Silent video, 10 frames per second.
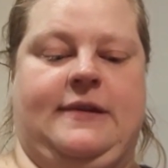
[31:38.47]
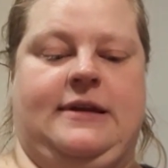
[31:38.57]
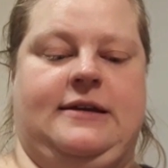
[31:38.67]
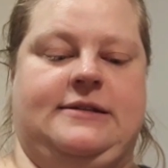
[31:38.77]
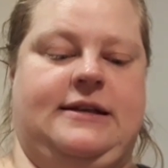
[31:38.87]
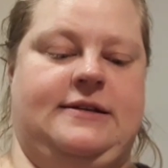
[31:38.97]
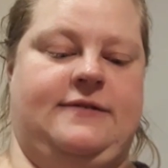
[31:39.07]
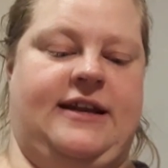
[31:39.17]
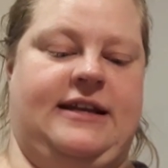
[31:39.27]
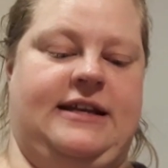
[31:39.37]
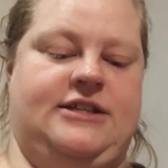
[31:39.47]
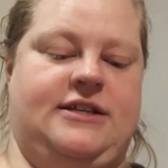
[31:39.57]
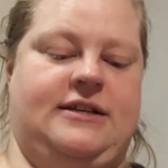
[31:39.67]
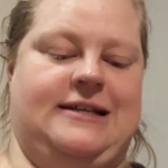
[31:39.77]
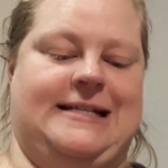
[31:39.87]
just need to find the edge
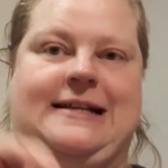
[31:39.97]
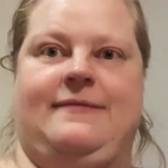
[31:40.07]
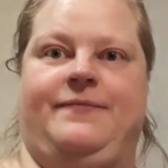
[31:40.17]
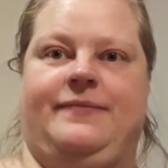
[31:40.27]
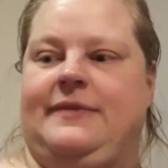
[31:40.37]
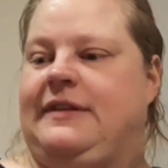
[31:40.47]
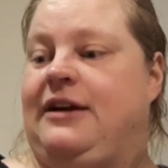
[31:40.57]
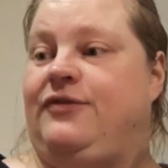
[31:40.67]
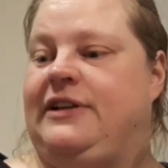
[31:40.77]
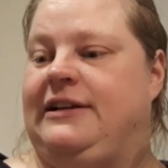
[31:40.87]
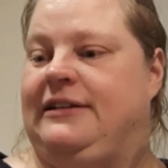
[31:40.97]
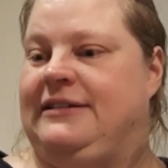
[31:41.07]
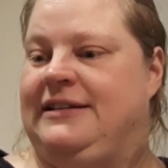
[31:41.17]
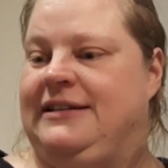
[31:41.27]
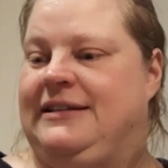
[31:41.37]
and take off the little
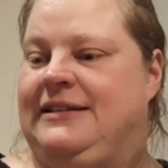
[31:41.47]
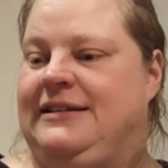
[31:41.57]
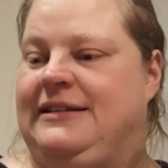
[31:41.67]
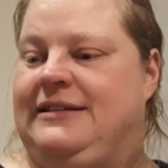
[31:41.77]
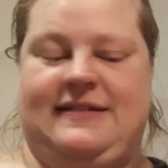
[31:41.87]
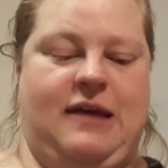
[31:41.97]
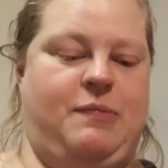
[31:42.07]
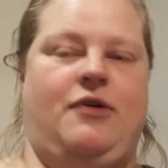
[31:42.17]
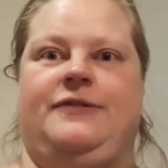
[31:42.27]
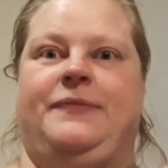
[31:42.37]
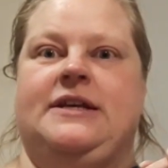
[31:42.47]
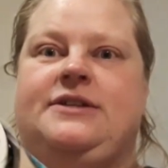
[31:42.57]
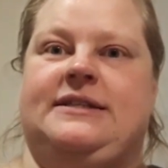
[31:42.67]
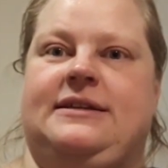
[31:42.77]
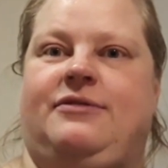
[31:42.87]
tape part. So
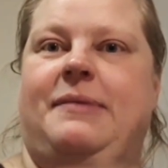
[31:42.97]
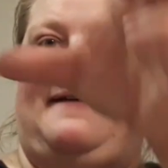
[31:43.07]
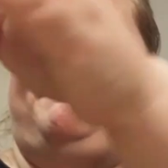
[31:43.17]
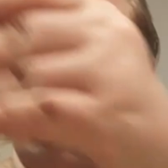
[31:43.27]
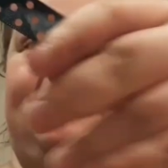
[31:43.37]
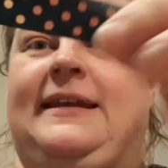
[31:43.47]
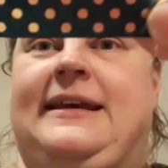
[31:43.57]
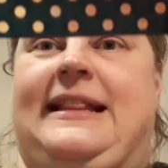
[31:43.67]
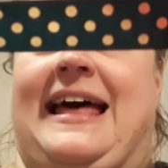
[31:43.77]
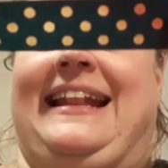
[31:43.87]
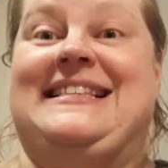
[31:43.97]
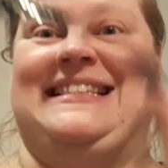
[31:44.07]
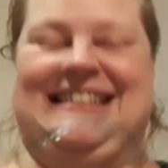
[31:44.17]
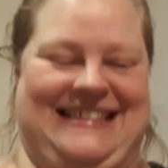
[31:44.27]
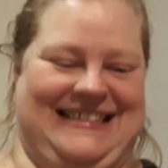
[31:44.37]
it's a ribbon like
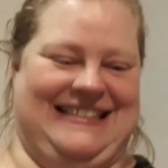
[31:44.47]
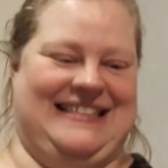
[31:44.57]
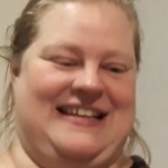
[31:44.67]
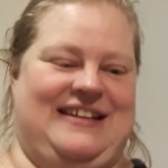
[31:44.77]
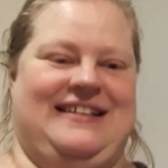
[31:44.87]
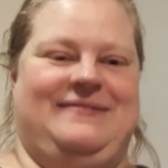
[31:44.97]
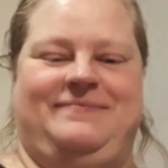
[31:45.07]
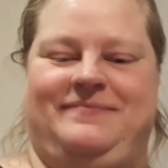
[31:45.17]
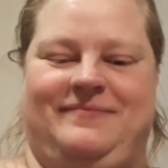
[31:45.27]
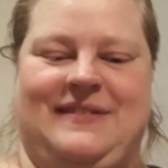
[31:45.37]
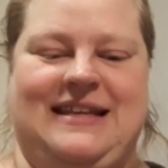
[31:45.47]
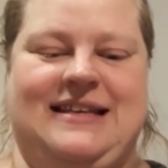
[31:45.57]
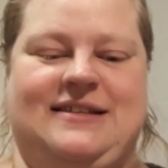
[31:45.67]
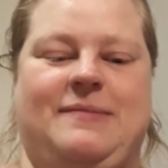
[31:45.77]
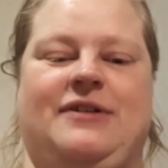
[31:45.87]
this.
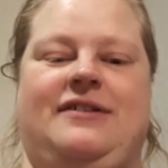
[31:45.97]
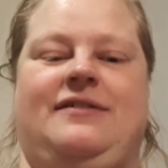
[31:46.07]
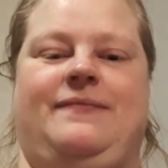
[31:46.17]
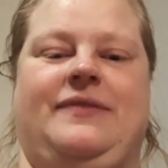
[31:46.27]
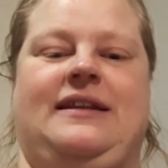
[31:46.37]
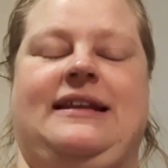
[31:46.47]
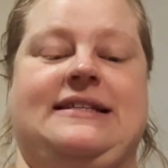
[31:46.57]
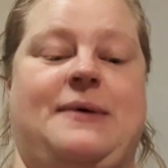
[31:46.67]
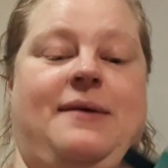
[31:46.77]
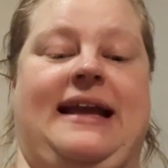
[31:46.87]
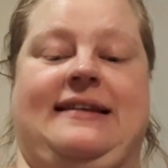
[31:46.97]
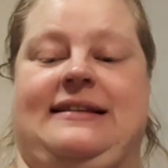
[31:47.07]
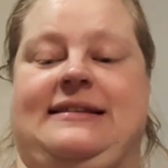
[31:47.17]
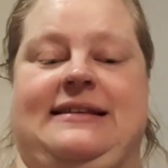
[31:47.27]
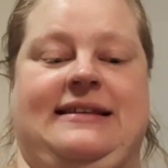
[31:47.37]
So I'm gonna, and this is why I painted
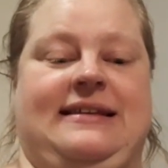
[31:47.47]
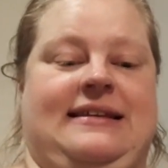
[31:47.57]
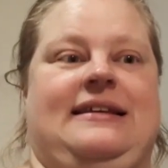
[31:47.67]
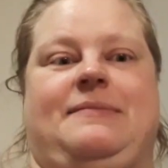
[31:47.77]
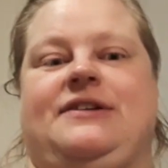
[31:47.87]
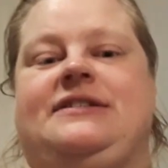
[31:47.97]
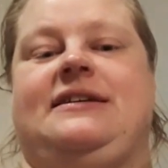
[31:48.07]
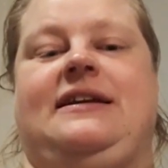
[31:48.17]
it, because